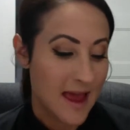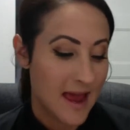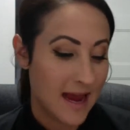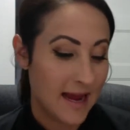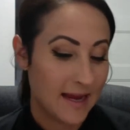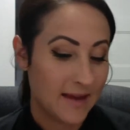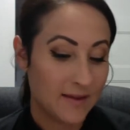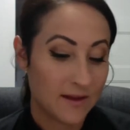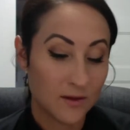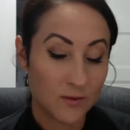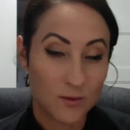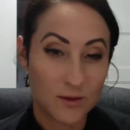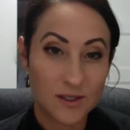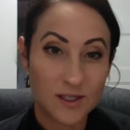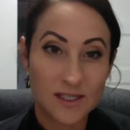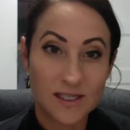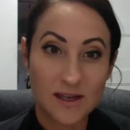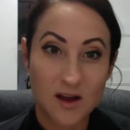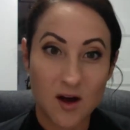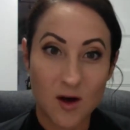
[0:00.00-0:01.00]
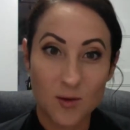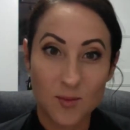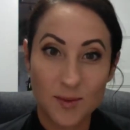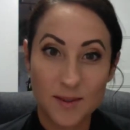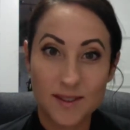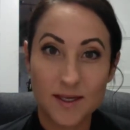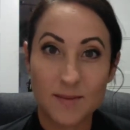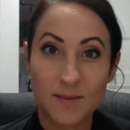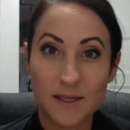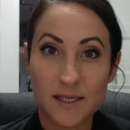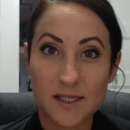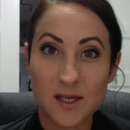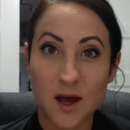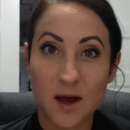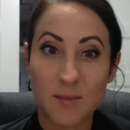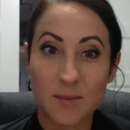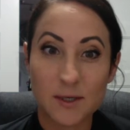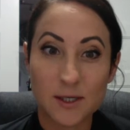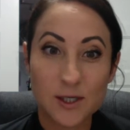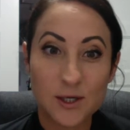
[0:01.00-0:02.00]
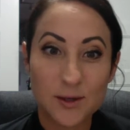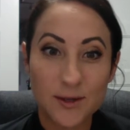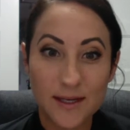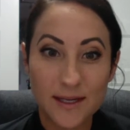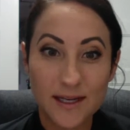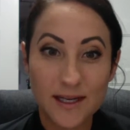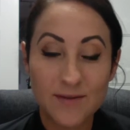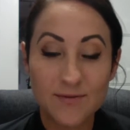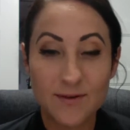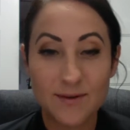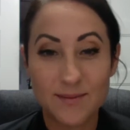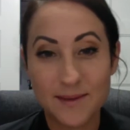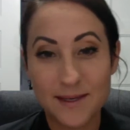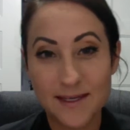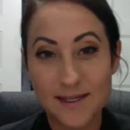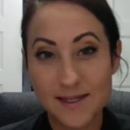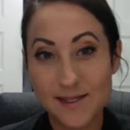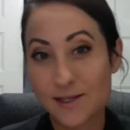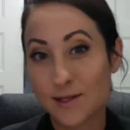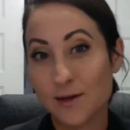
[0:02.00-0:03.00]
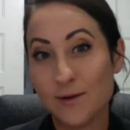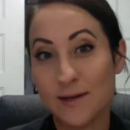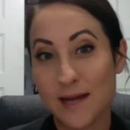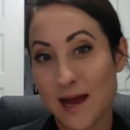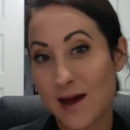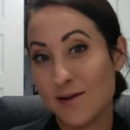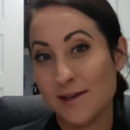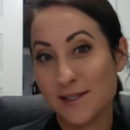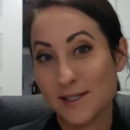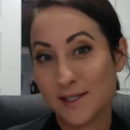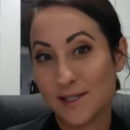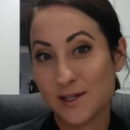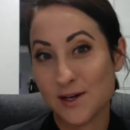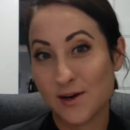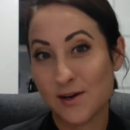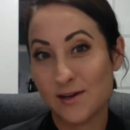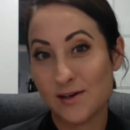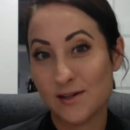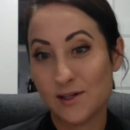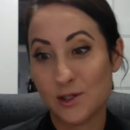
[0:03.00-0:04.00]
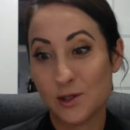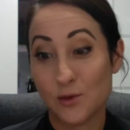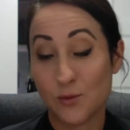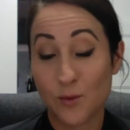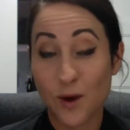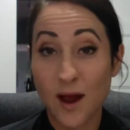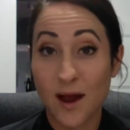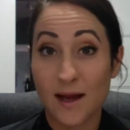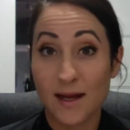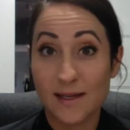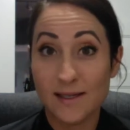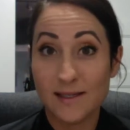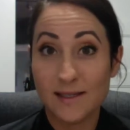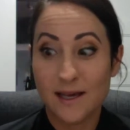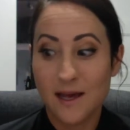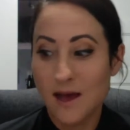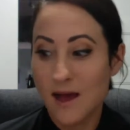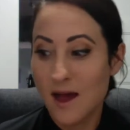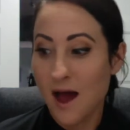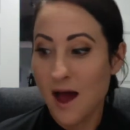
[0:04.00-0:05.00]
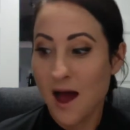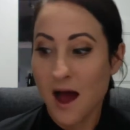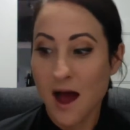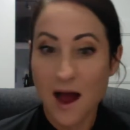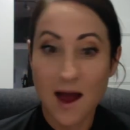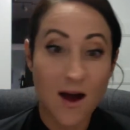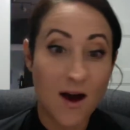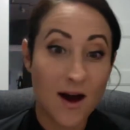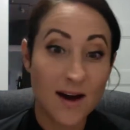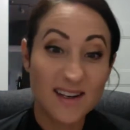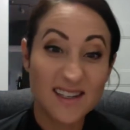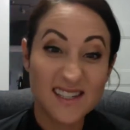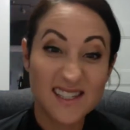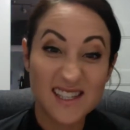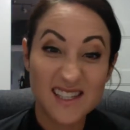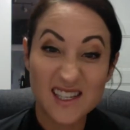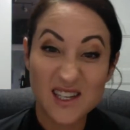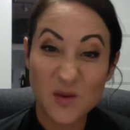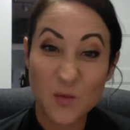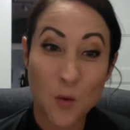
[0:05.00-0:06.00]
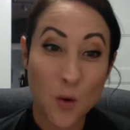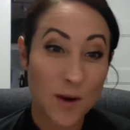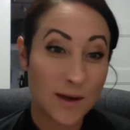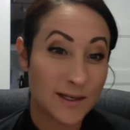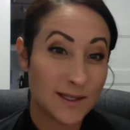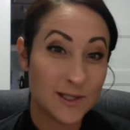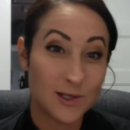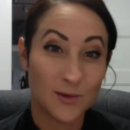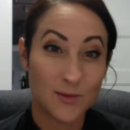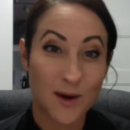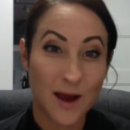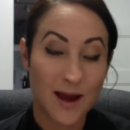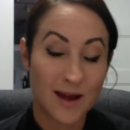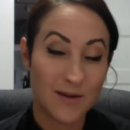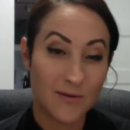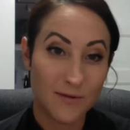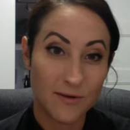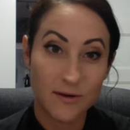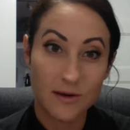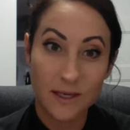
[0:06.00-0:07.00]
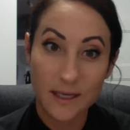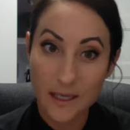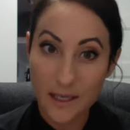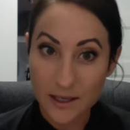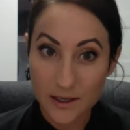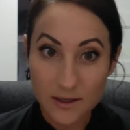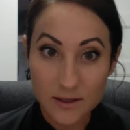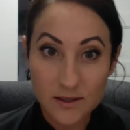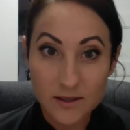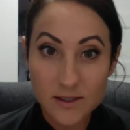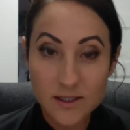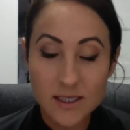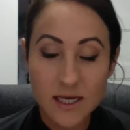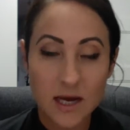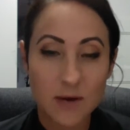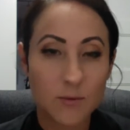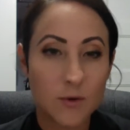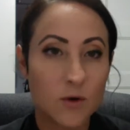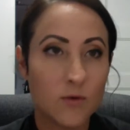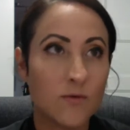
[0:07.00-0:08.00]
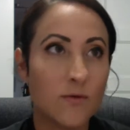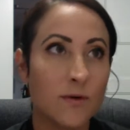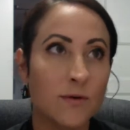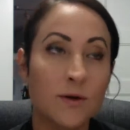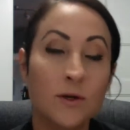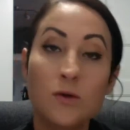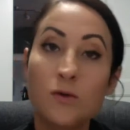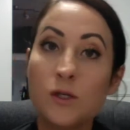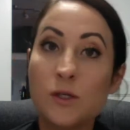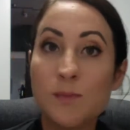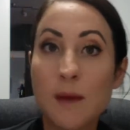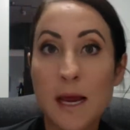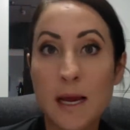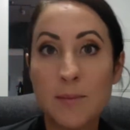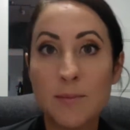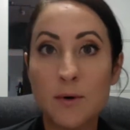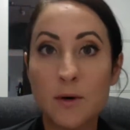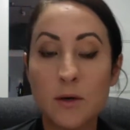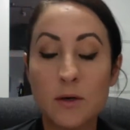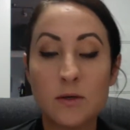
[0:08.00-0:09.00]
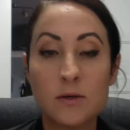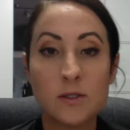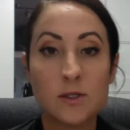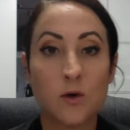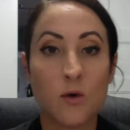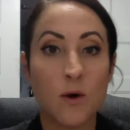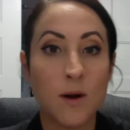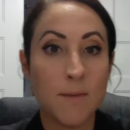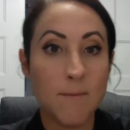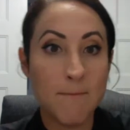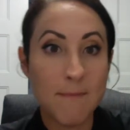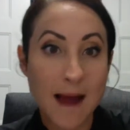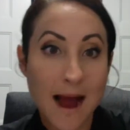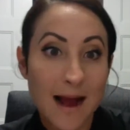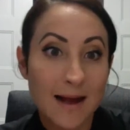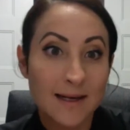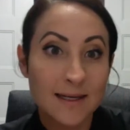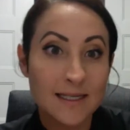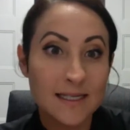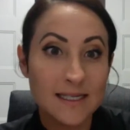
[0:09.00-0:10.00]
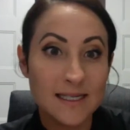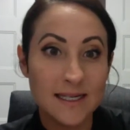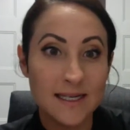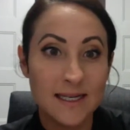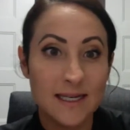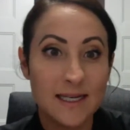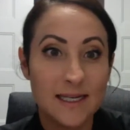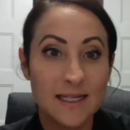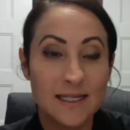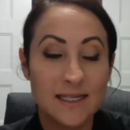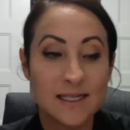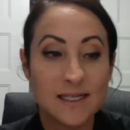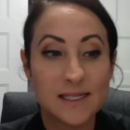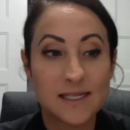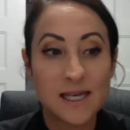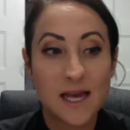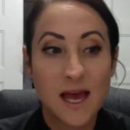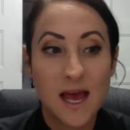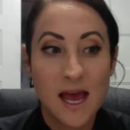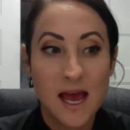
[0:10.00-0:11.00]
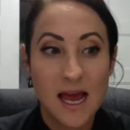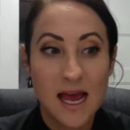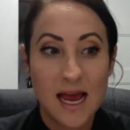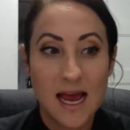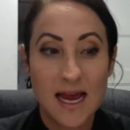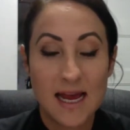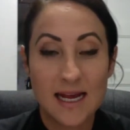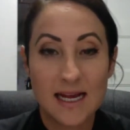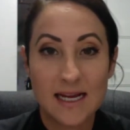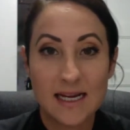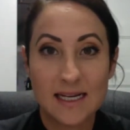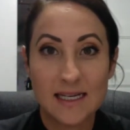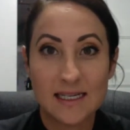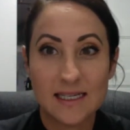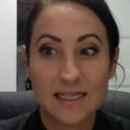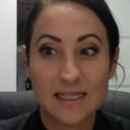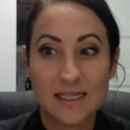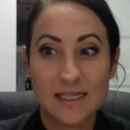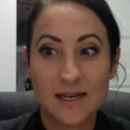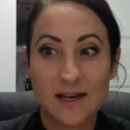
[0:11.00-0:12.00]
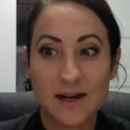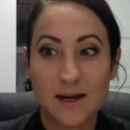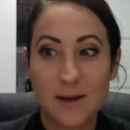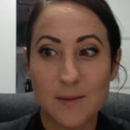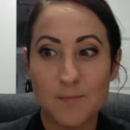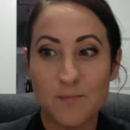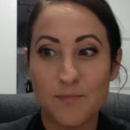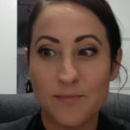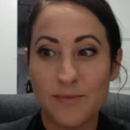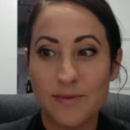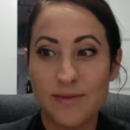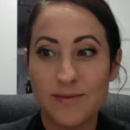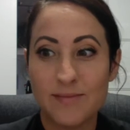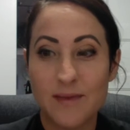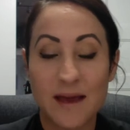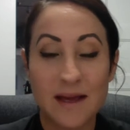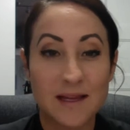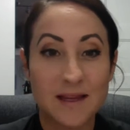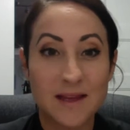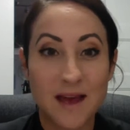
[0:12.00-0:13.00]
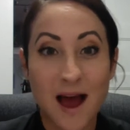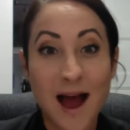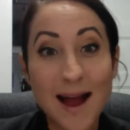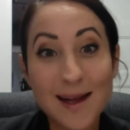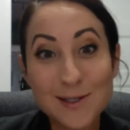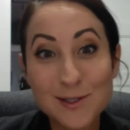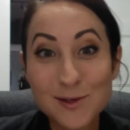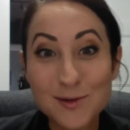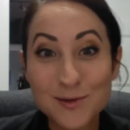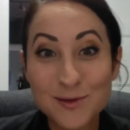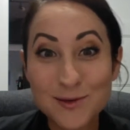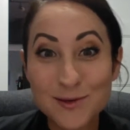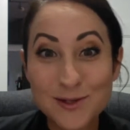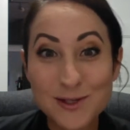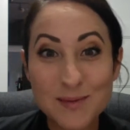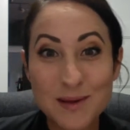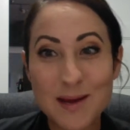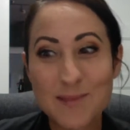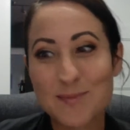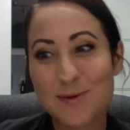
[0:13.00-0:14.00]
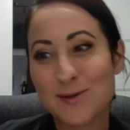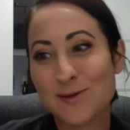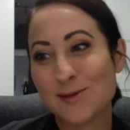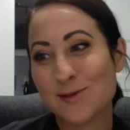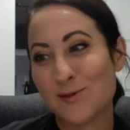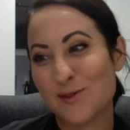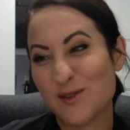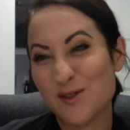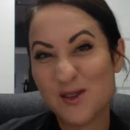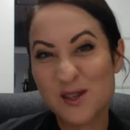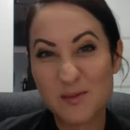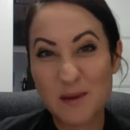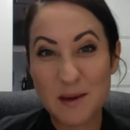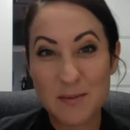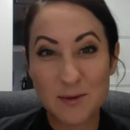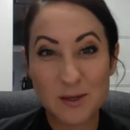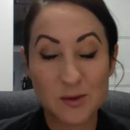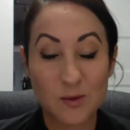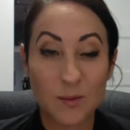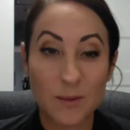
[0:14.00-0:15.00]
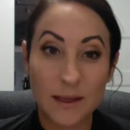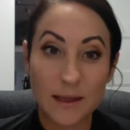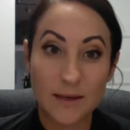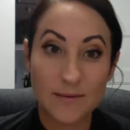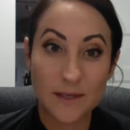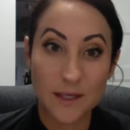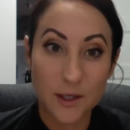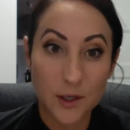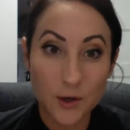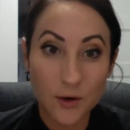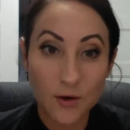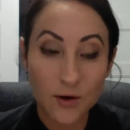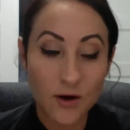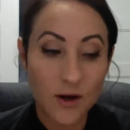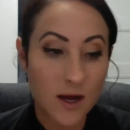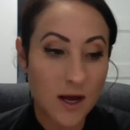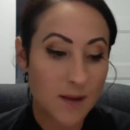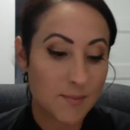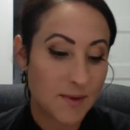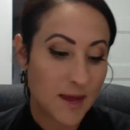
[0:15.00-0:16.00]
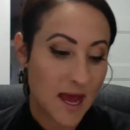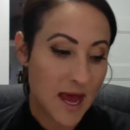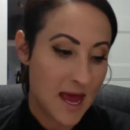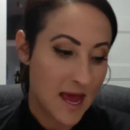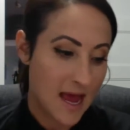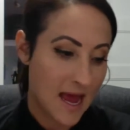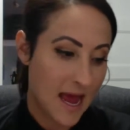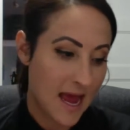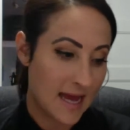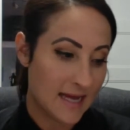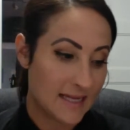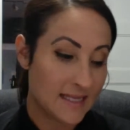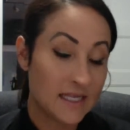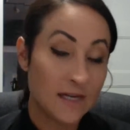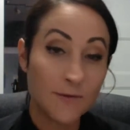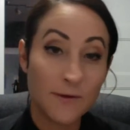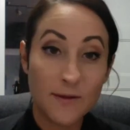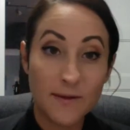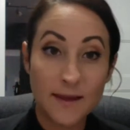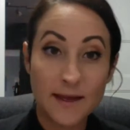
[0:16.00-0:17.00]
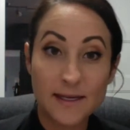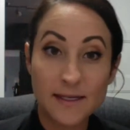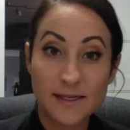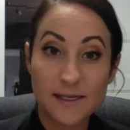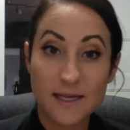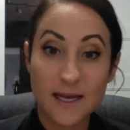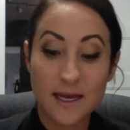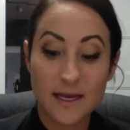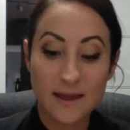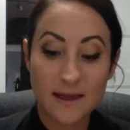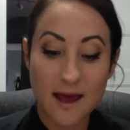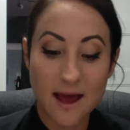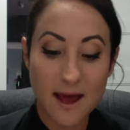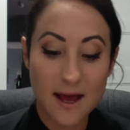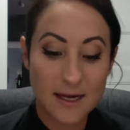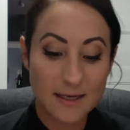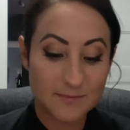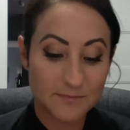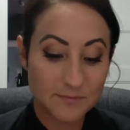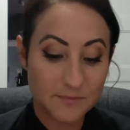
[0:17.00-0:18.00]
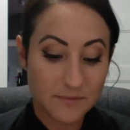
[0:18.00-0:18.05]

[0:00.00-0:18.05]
And the Lord just opened up this opportunity for me to slow down and start to write. I honestly wanted to write for years. I wrote for newspapers or magazines and like the high school newspapers or newspapers when we lived in Europe and different things like that.